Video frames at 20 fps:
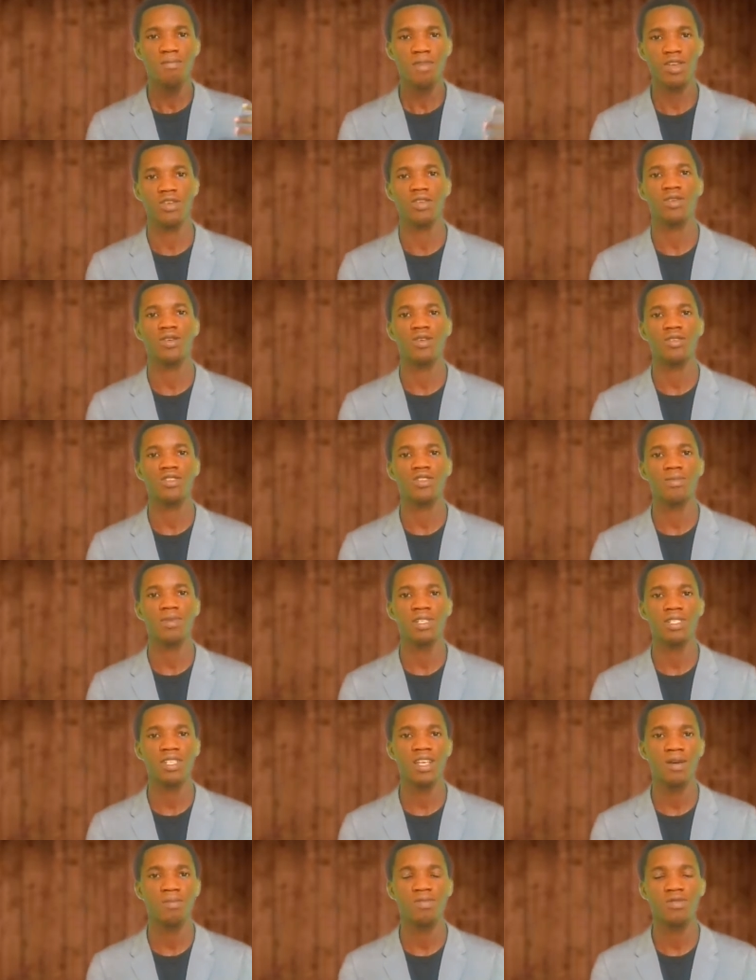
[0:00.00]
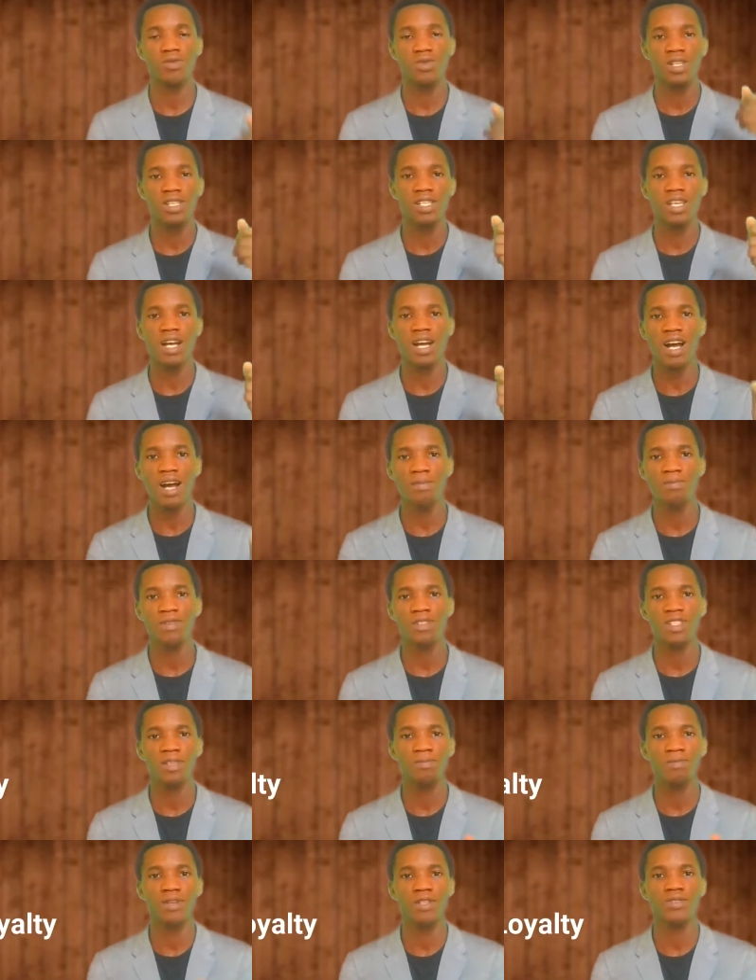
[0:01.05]
Make your customers happy. When they are happy,
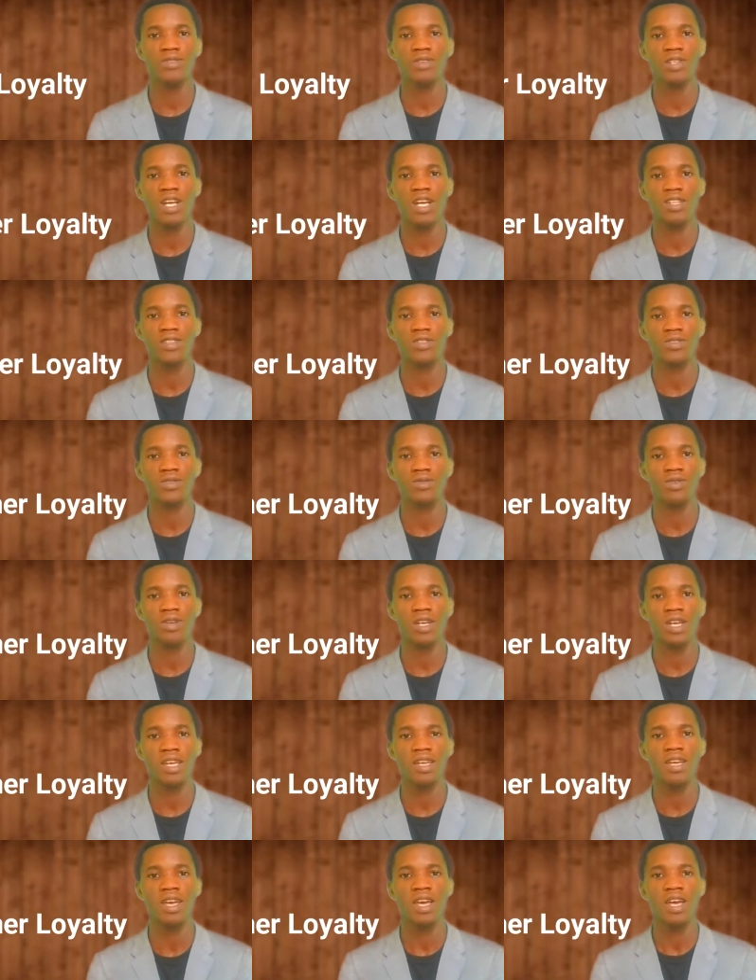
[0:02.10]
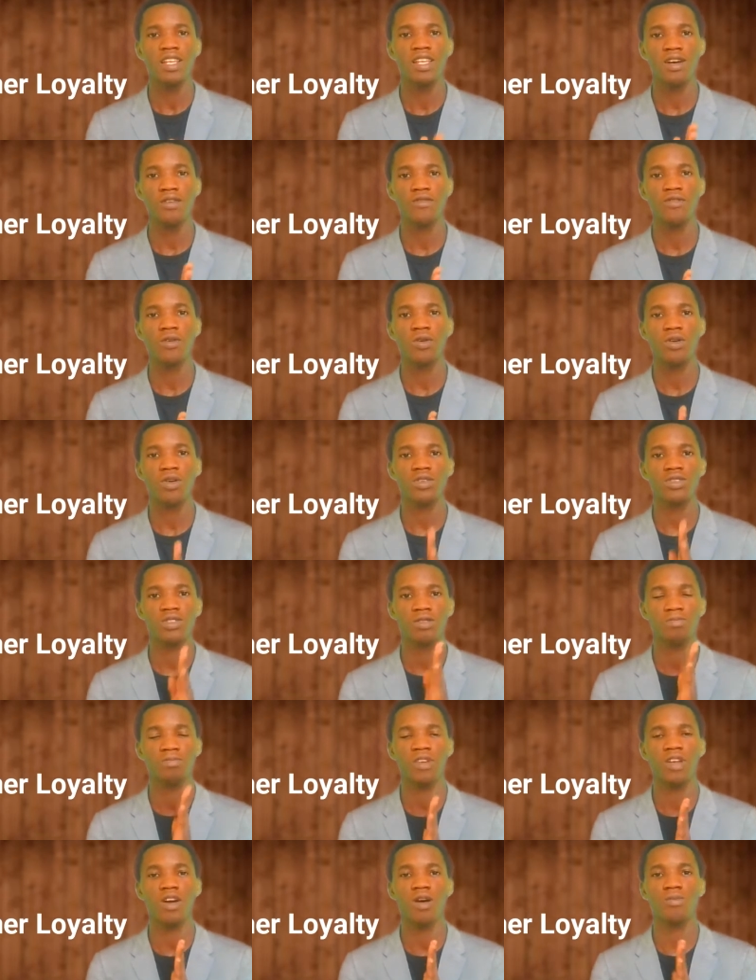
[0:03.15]
they patronize you, okay? Their focus
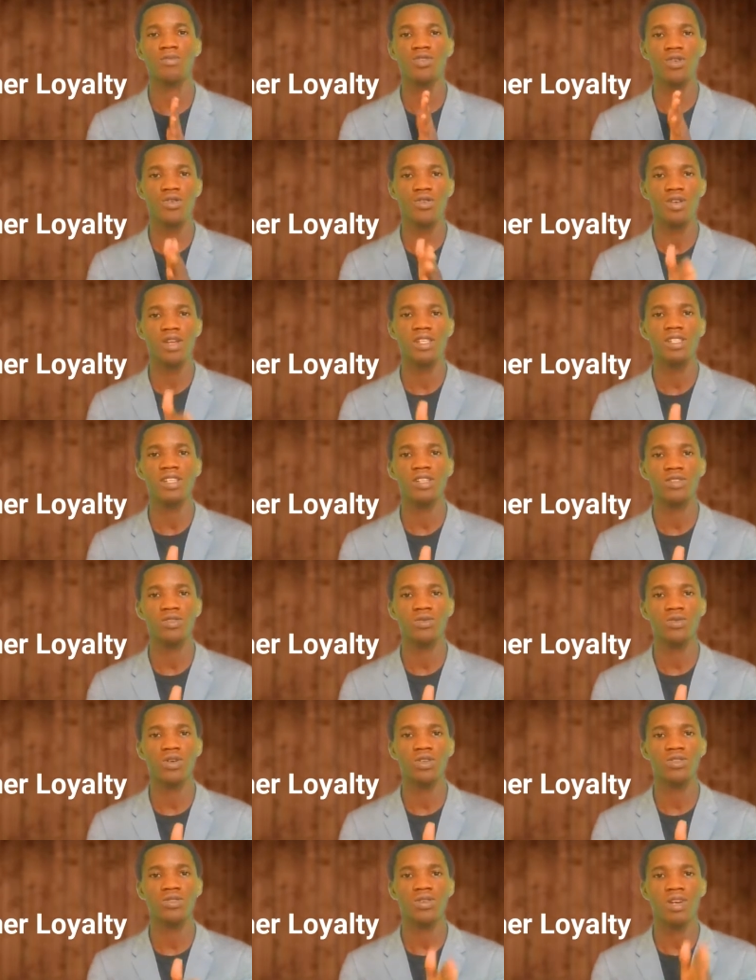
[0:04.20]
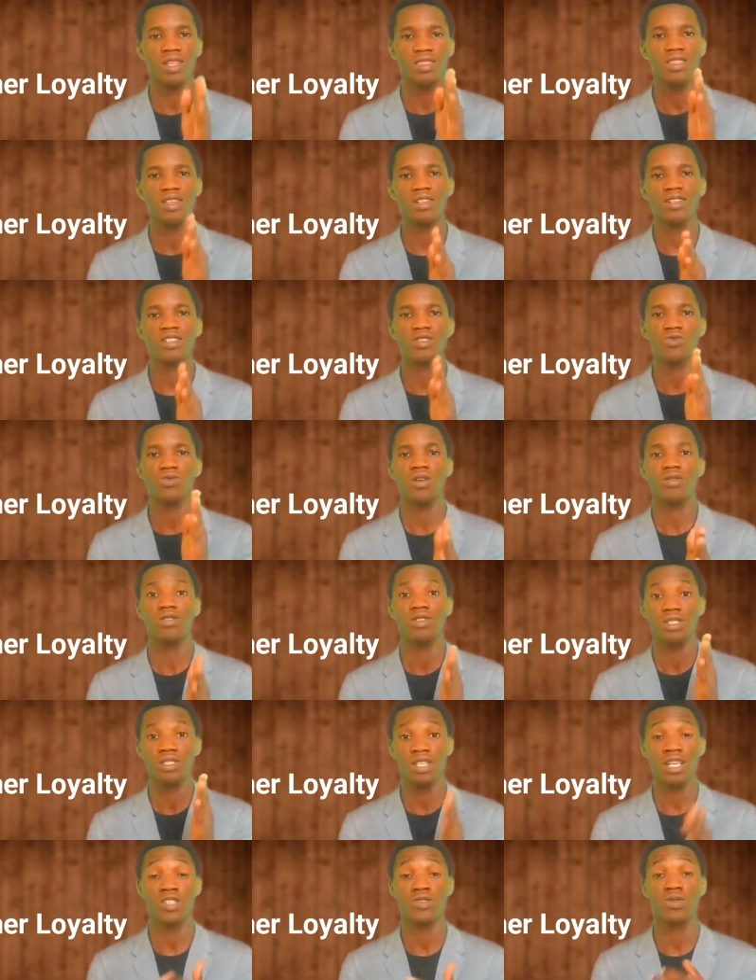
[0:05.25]
becomes oriented towards you. I think this one
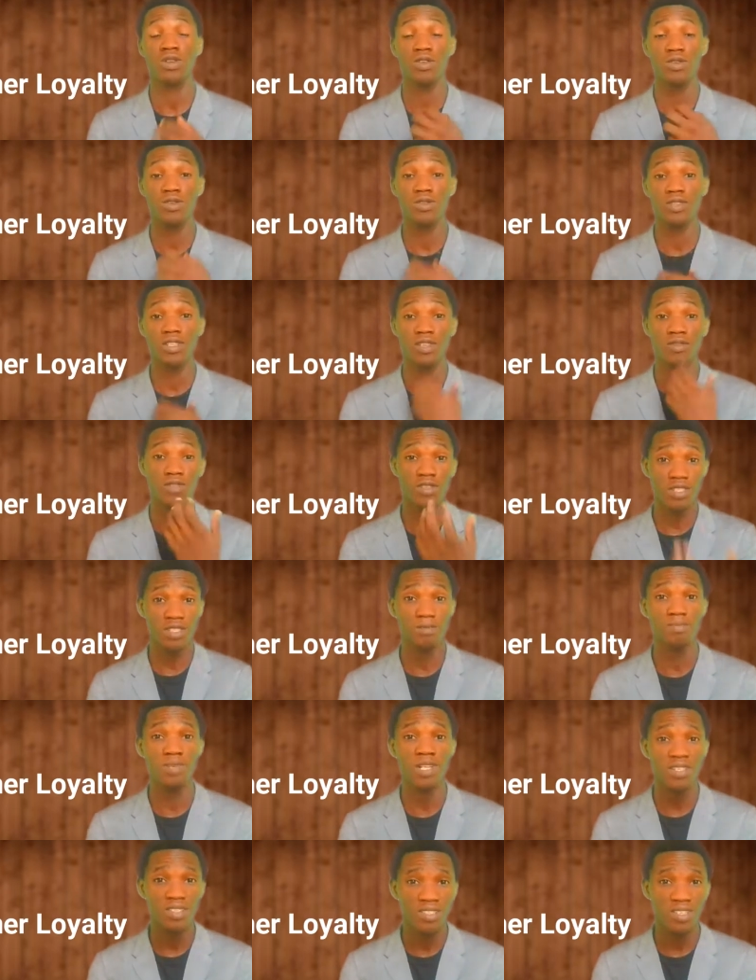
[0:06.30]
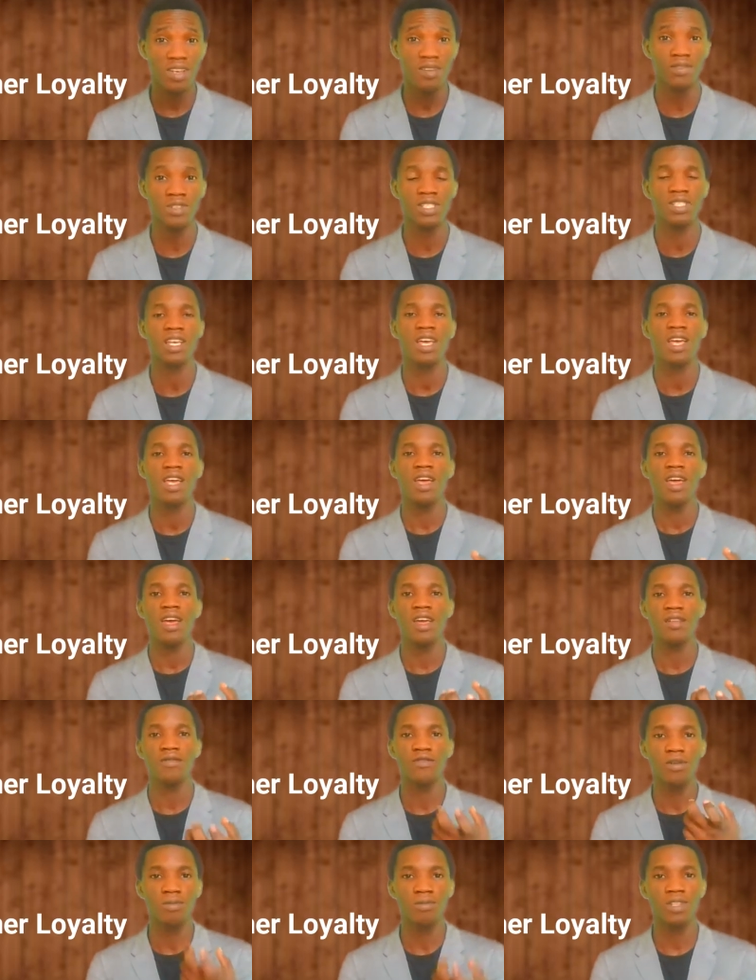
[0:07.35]
is actually going to give us the best service.
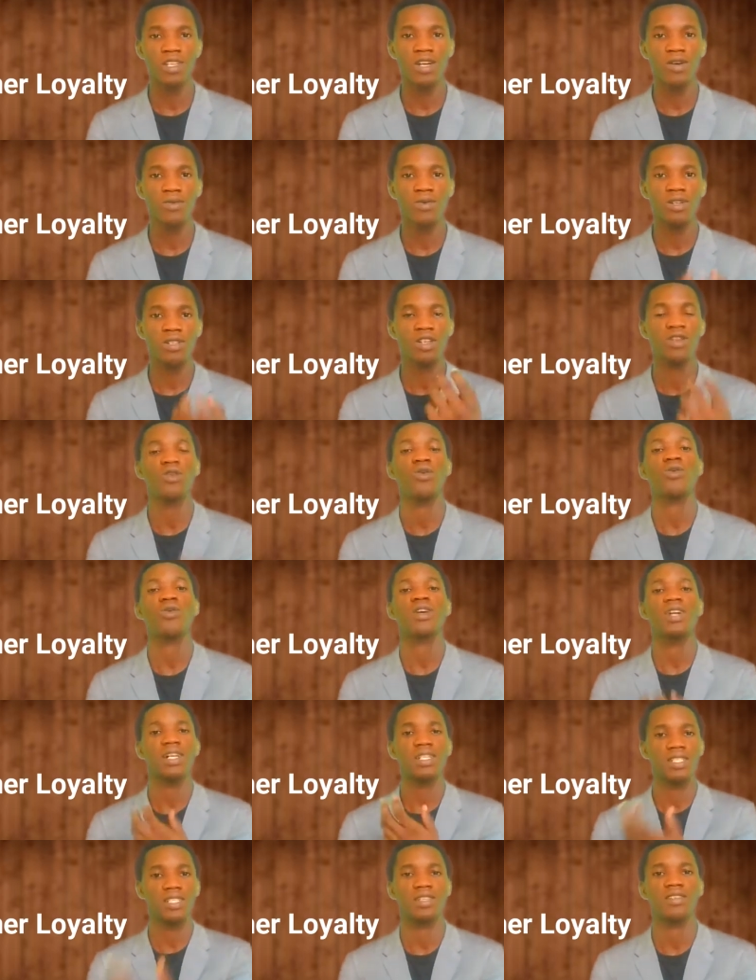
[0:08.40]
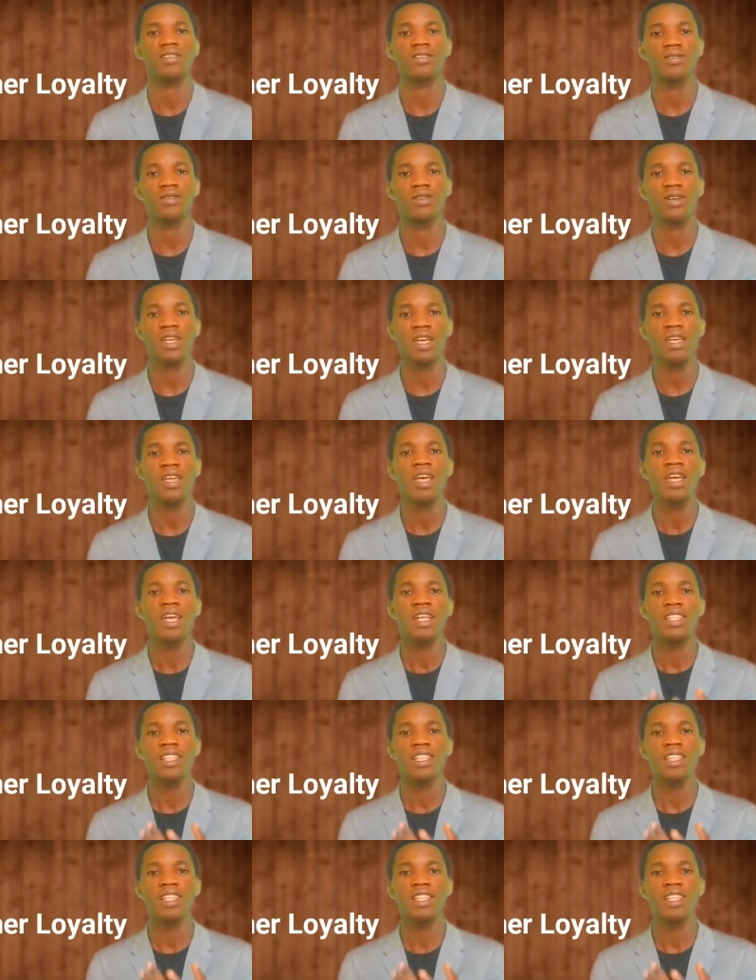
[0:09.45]
And from there, what loyalty, okay?